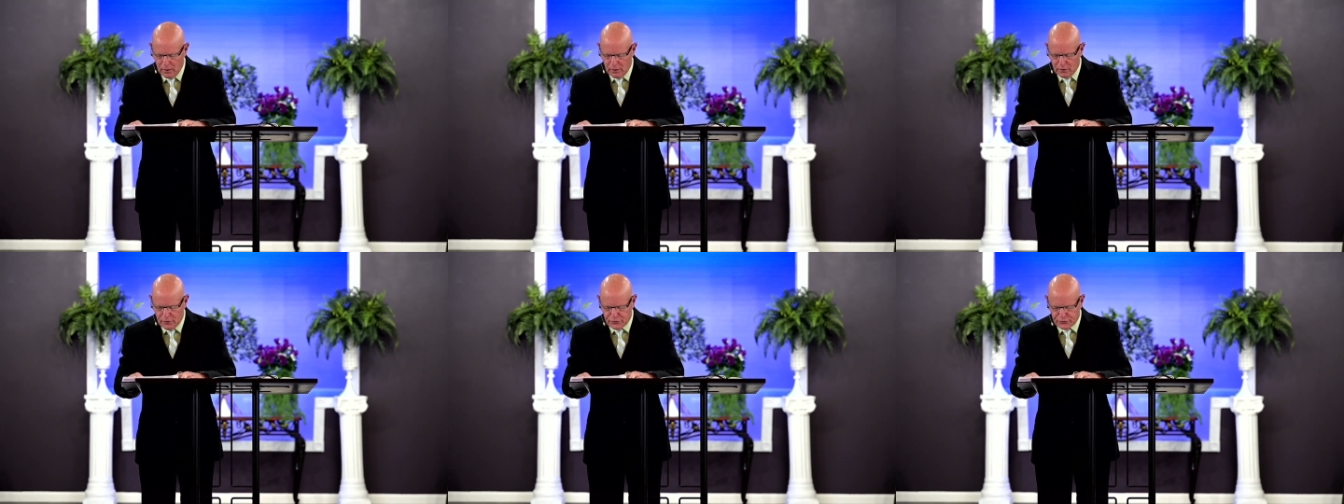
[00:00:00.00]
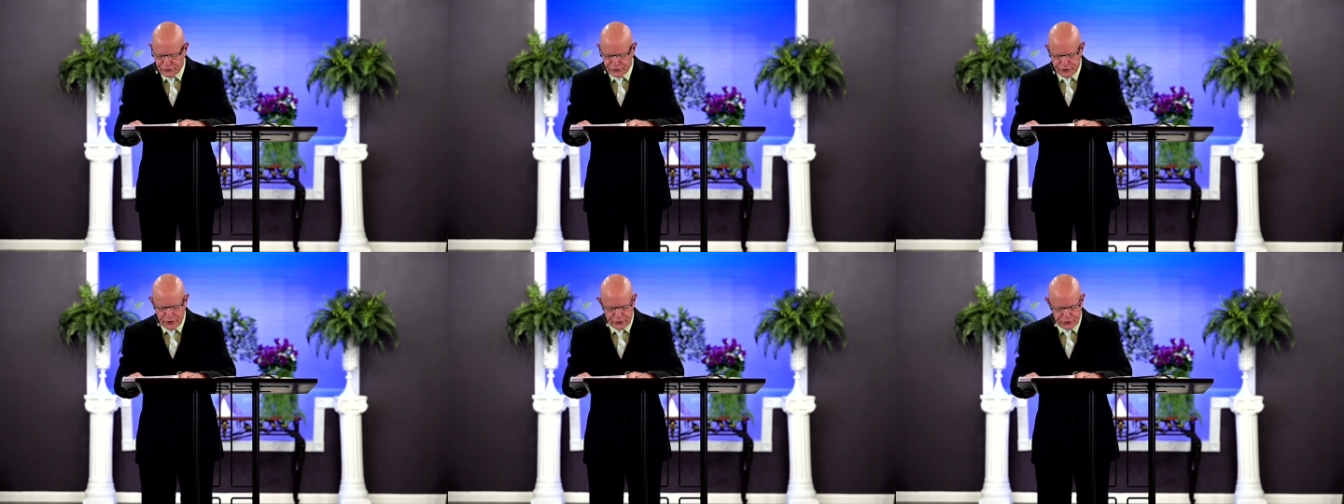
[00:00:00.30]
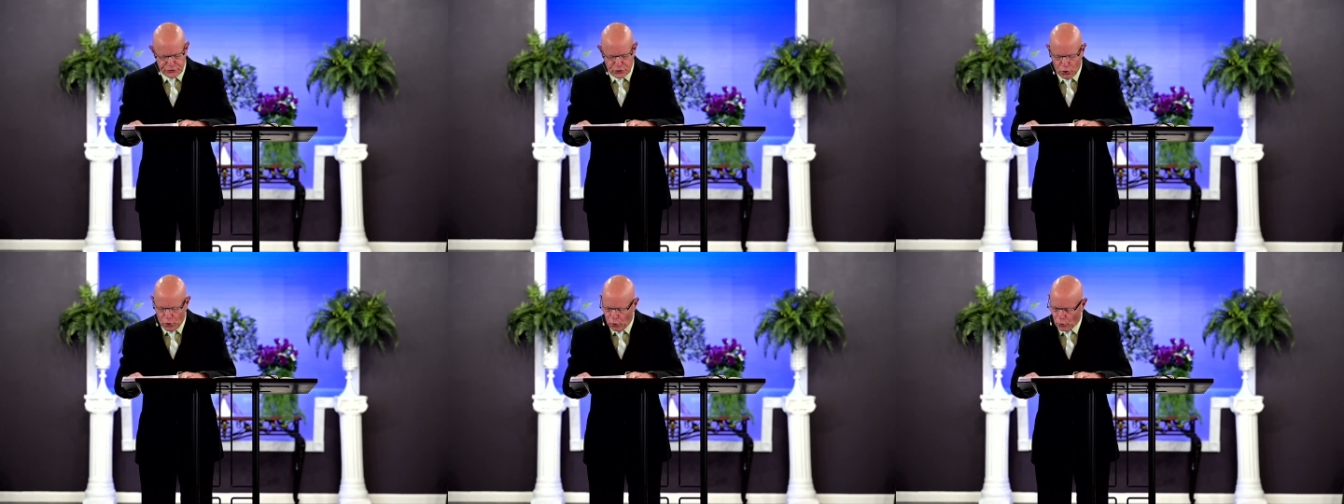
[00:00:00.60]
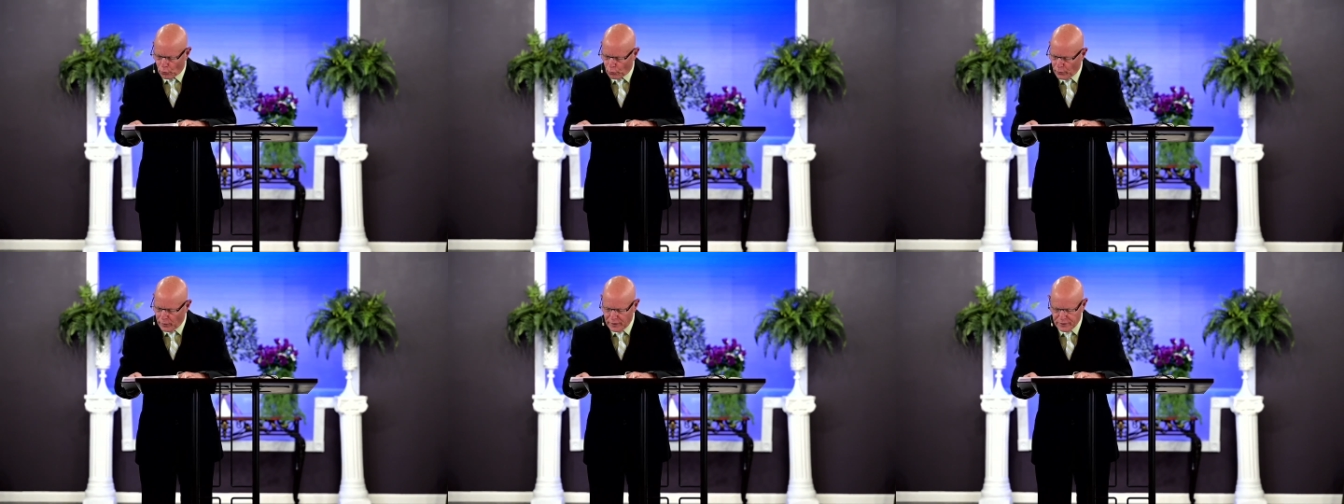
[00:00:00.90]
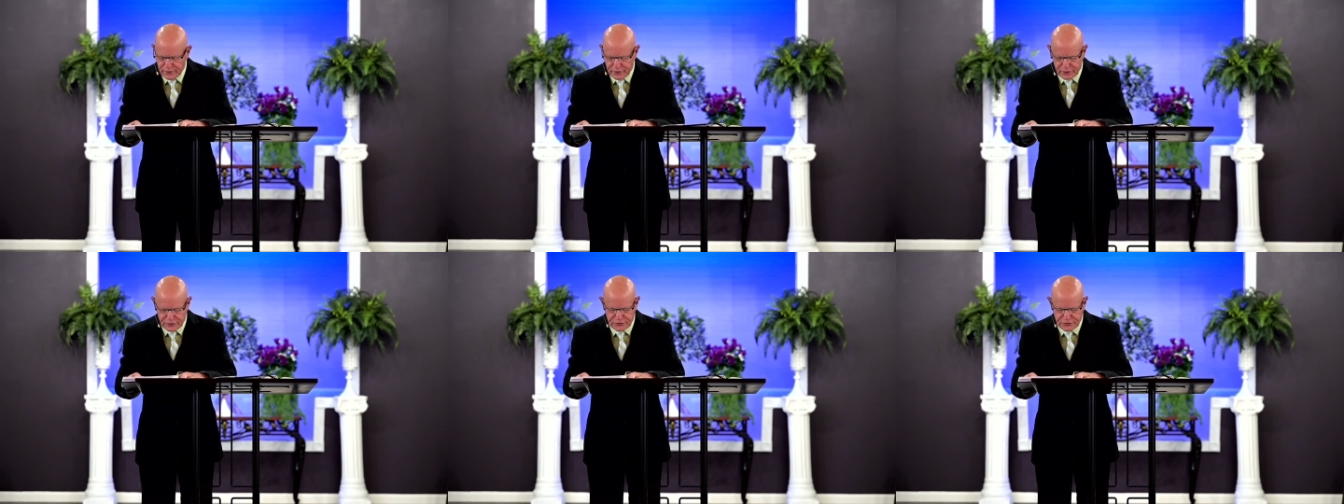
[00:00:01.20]
such
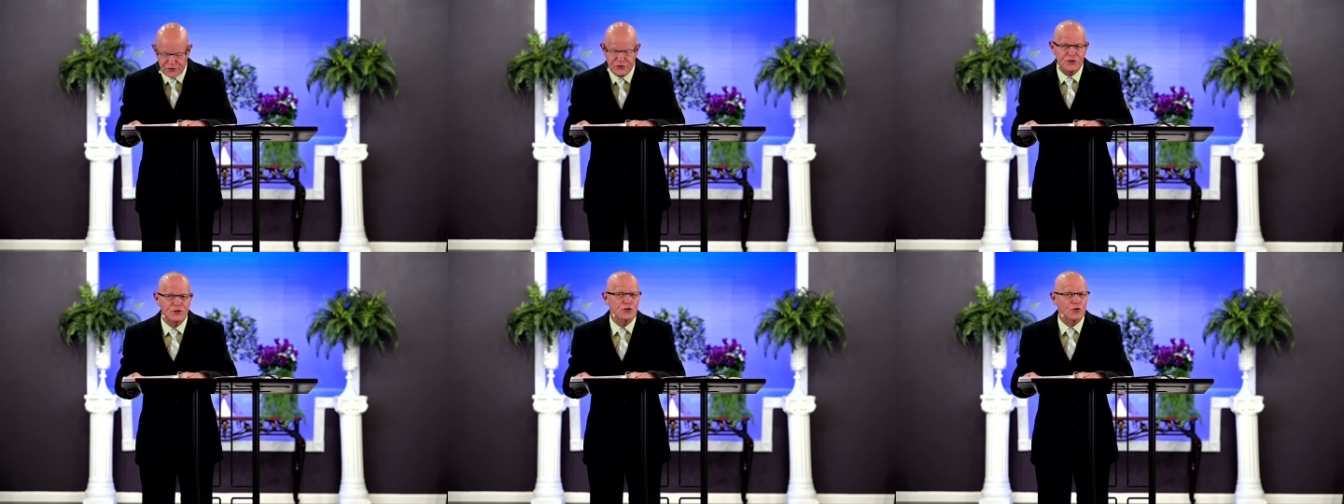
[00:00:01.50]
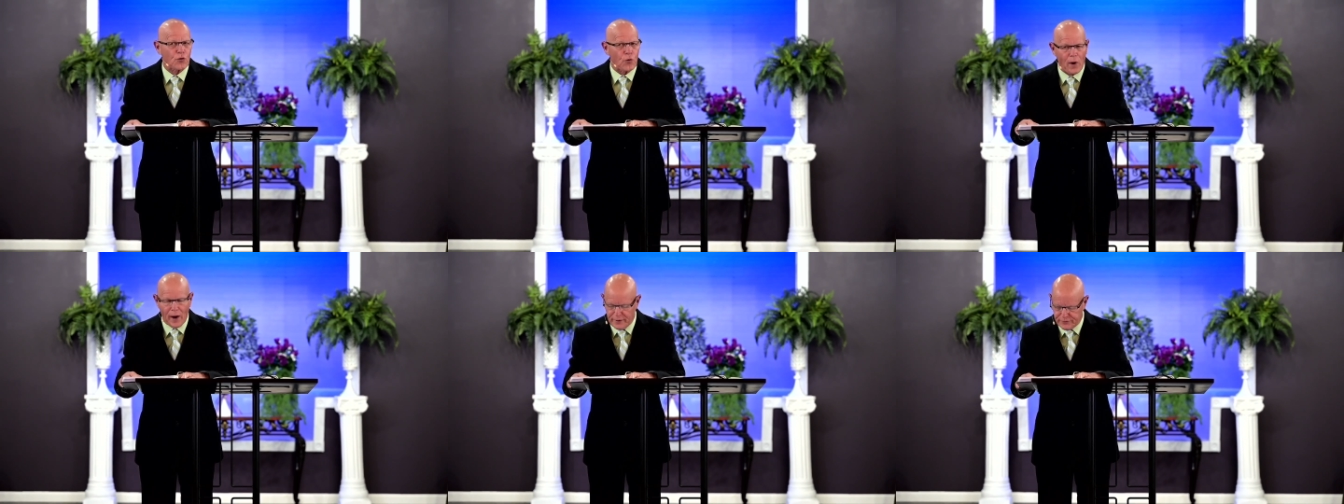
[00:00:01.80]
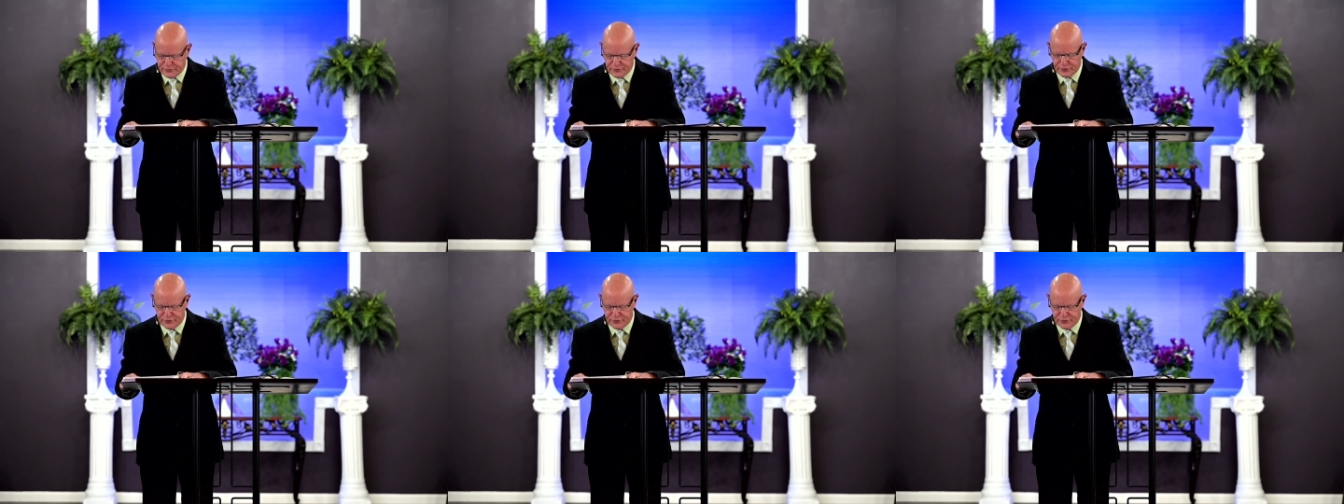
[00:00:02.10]
horrendous crisis